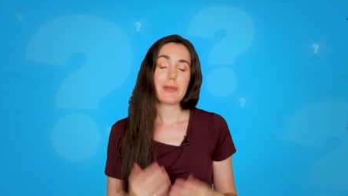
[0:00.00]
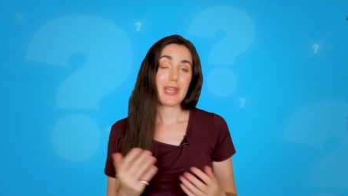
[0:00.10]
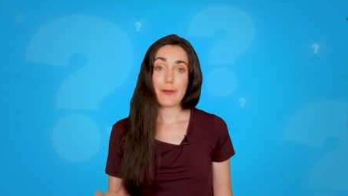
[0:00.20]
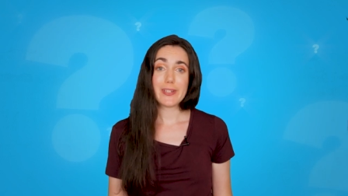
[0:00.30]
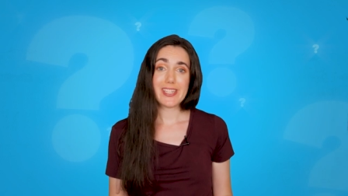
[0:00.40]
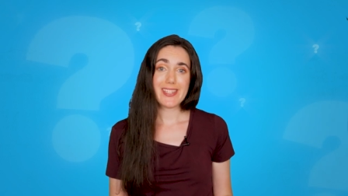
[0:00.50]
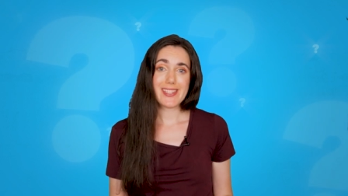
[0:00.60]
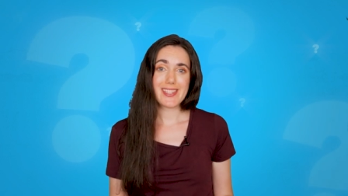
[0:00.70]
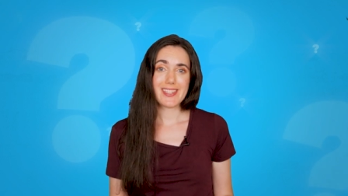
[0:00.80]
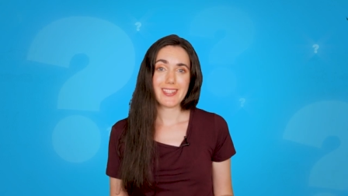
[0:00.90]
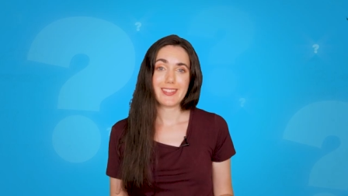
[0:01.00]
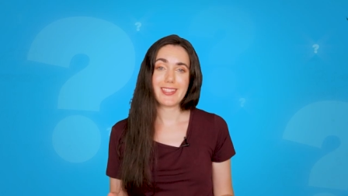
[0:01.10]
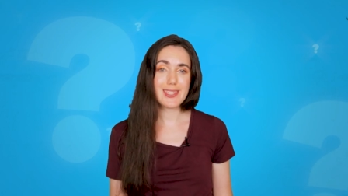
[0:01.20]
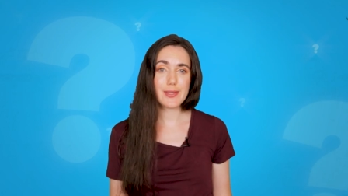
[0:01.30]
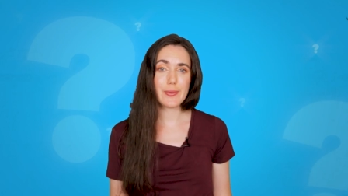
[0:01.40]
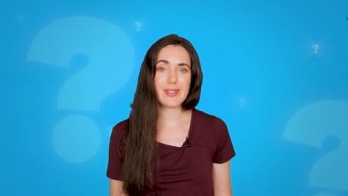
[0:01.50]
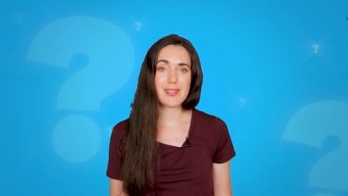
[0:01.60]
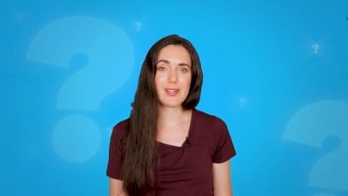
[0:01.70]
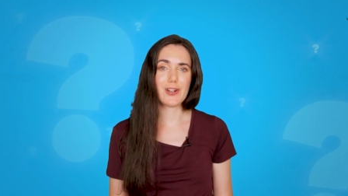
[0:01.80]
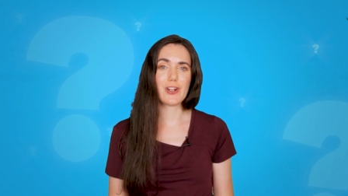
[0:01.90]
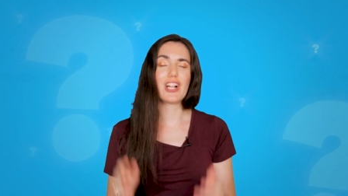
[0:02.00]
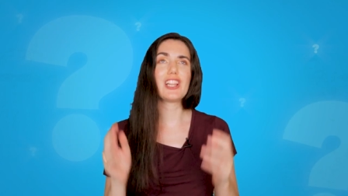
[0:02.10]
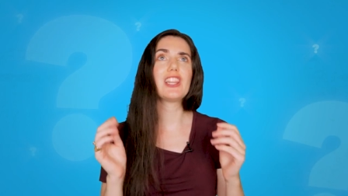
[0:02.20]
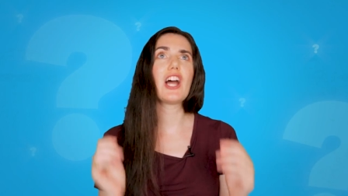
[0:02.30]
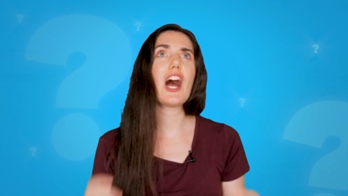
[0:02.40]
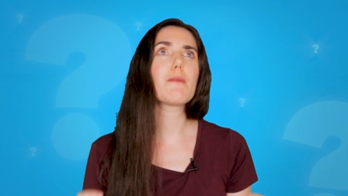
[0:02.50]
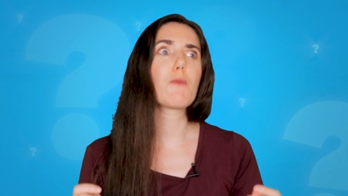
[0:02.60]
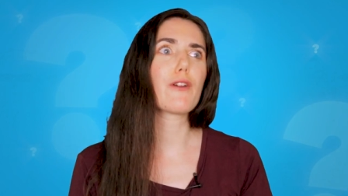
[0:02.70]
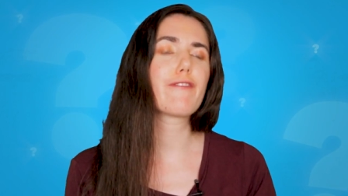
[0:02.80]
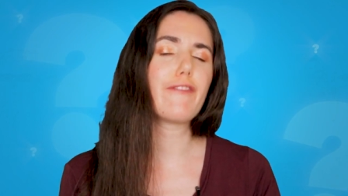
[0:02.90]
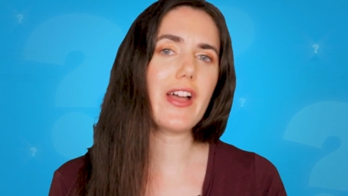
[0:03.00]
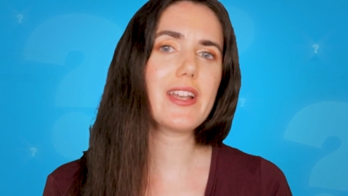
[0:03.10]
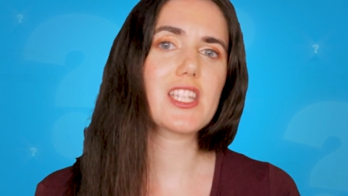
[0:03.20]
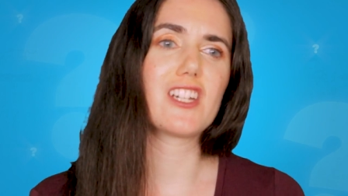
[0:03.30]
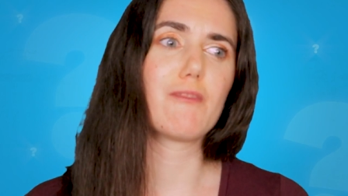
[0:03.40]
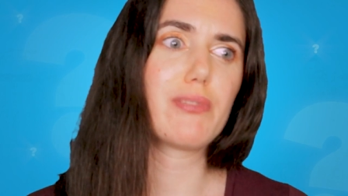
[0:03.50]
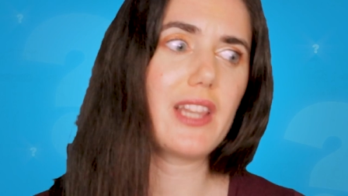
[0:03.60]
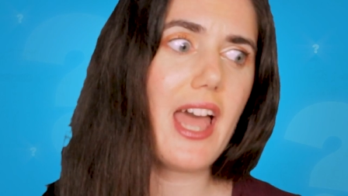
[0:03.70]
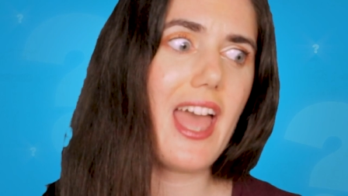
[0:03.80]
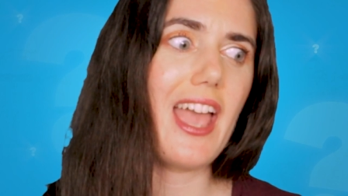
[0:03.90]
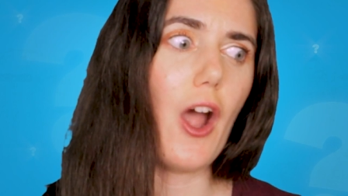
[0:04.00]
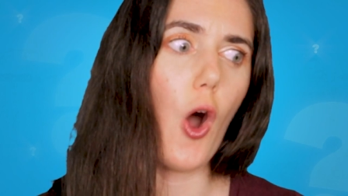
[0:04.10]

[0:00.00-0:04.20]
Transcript: But nowadays, these ones are a lot more fun to play.